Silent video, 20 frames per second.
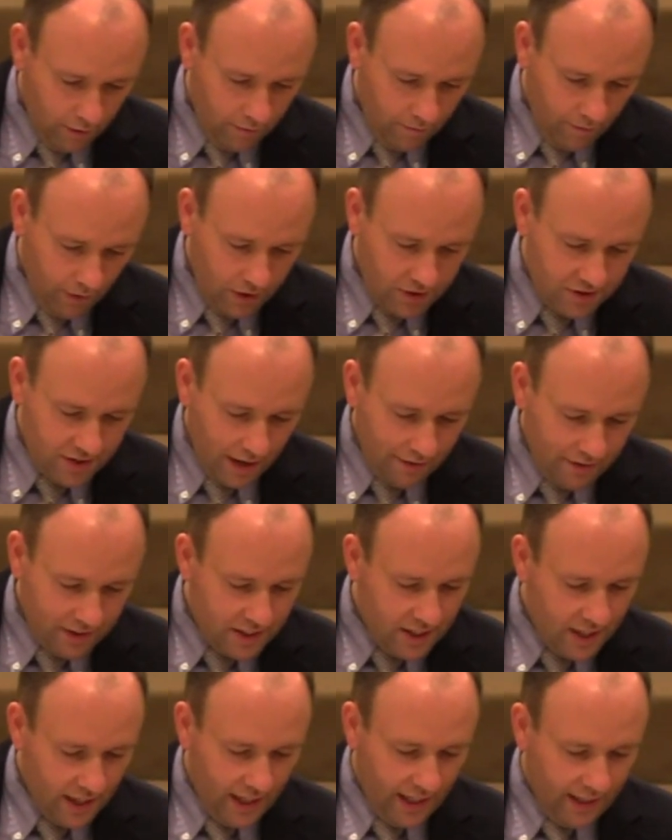verse
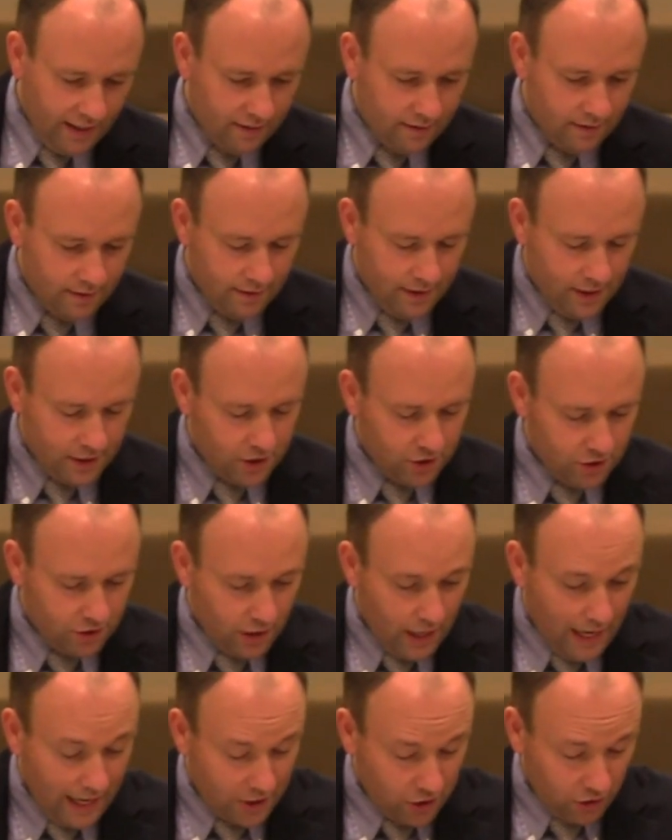17. This is
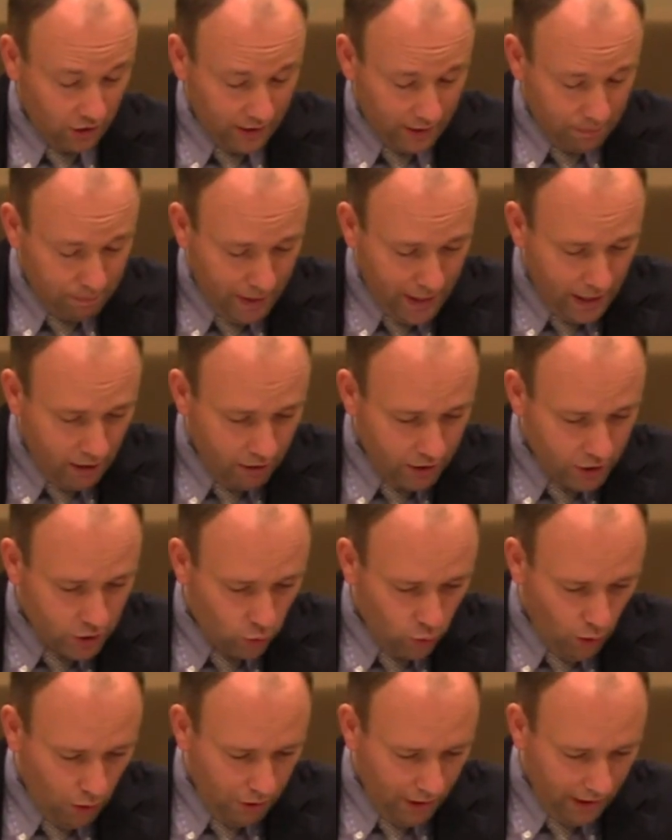actually Peter is
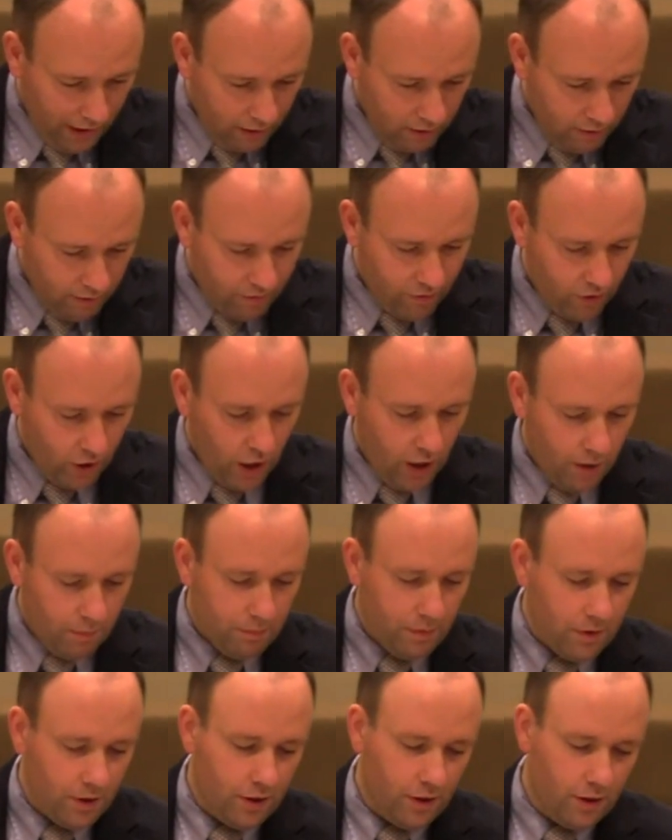quoting from
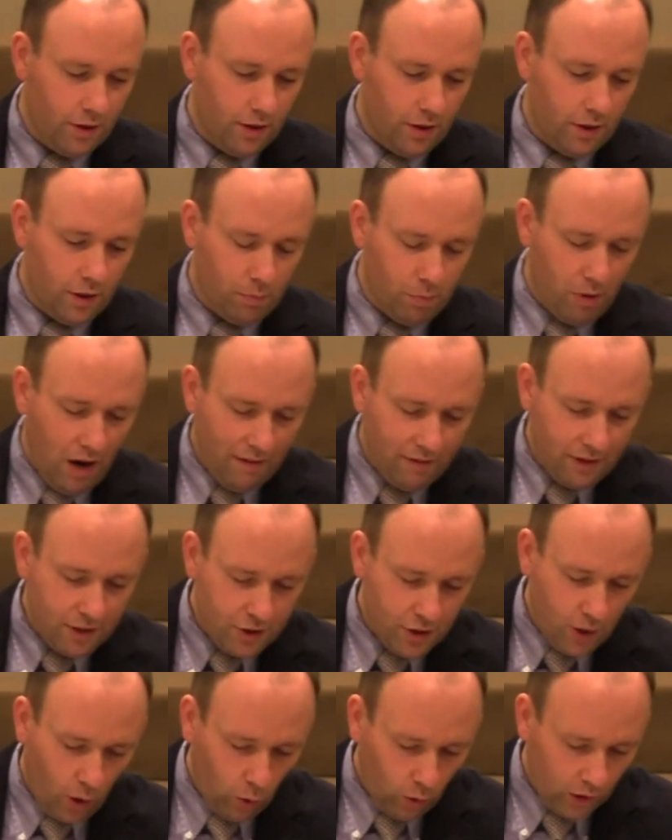prophet
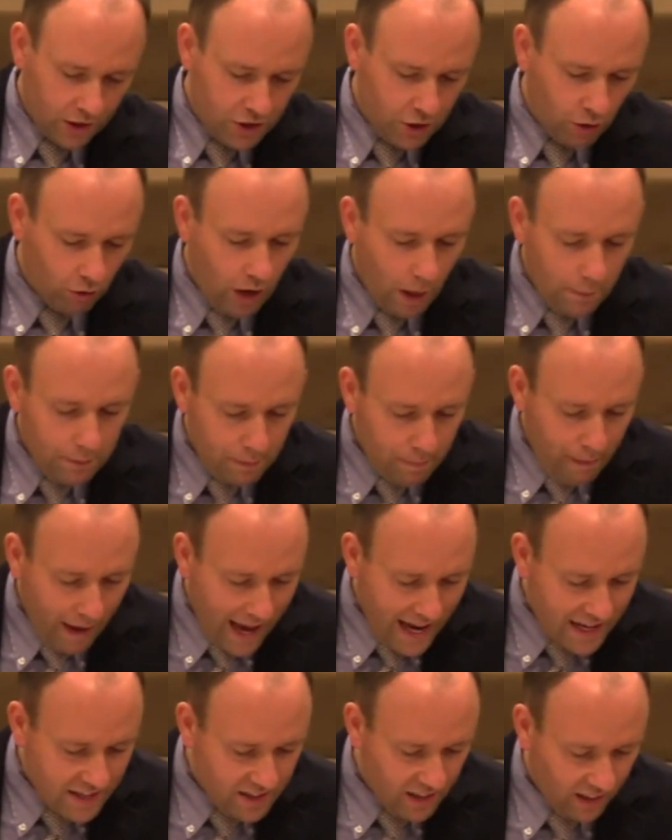Joel, "It shall come to
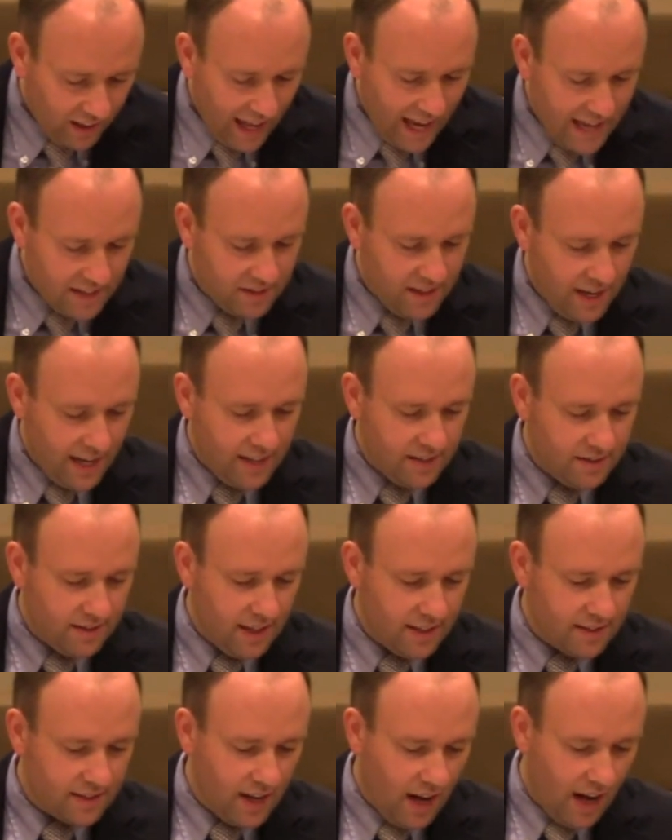pass in the last days,
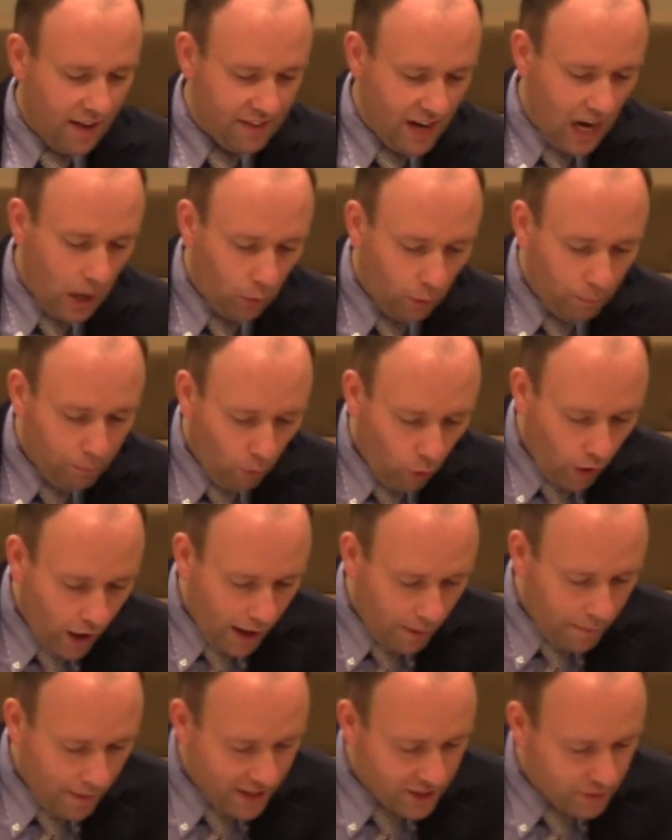says God, that I will pour
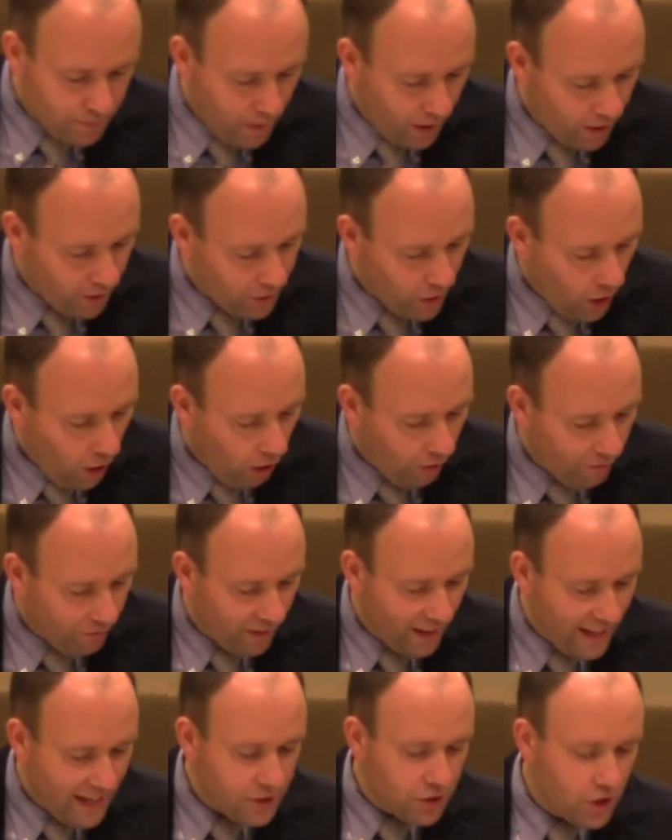out my spirit on all
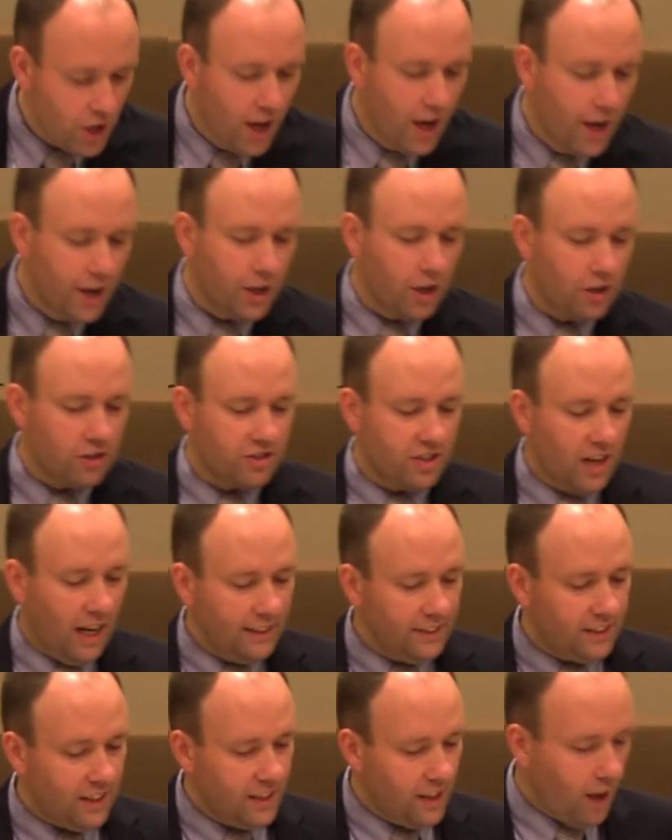flesh. Your
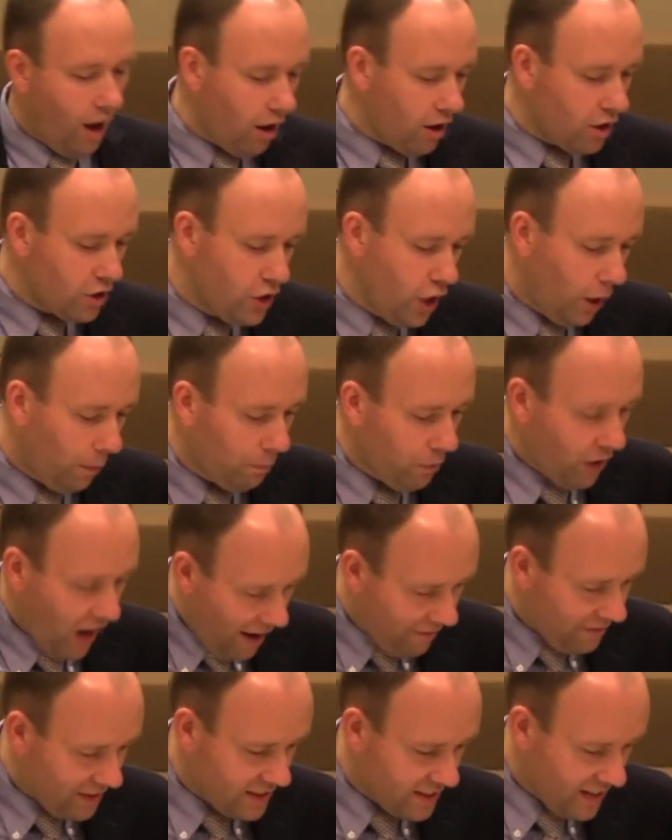sons and daughters shall
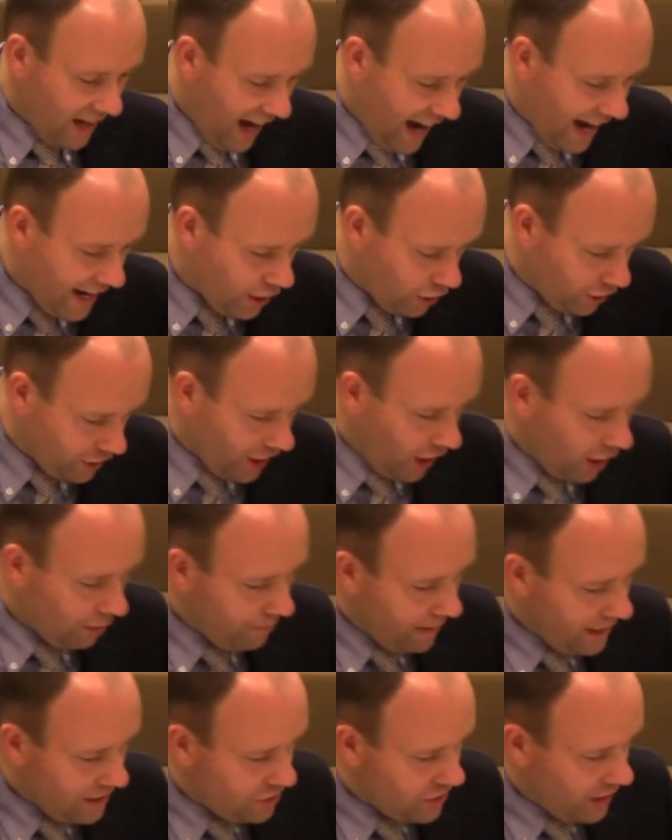prophesy, your young
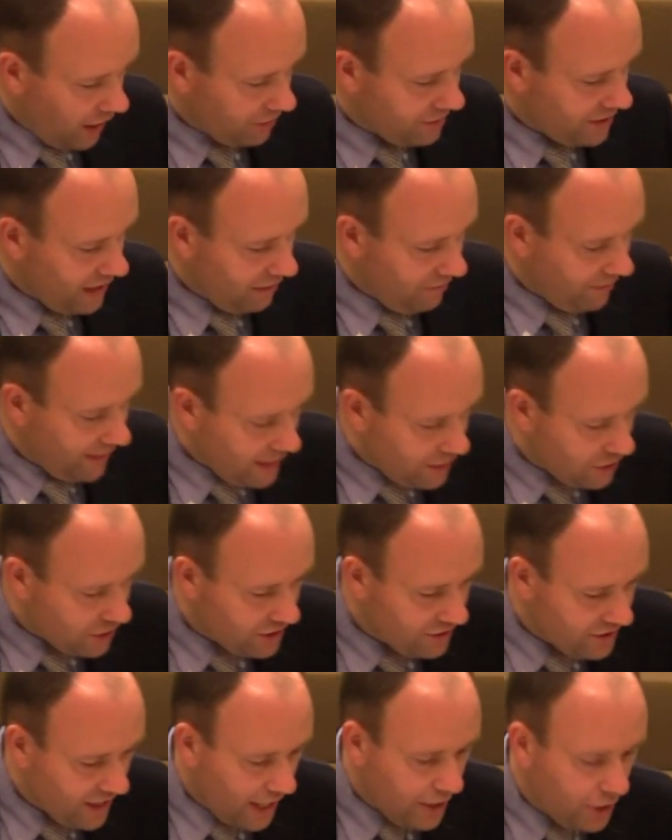men shall see
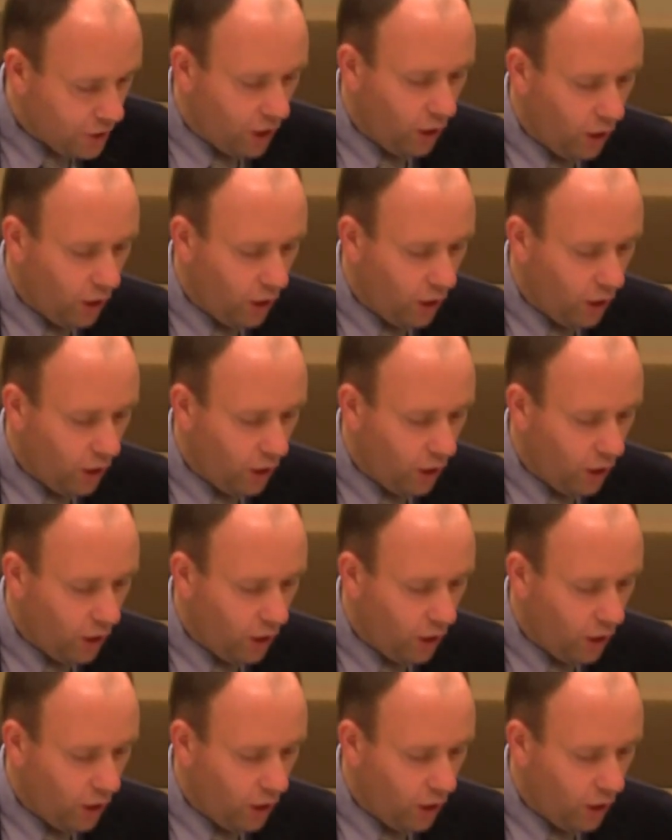visions, and your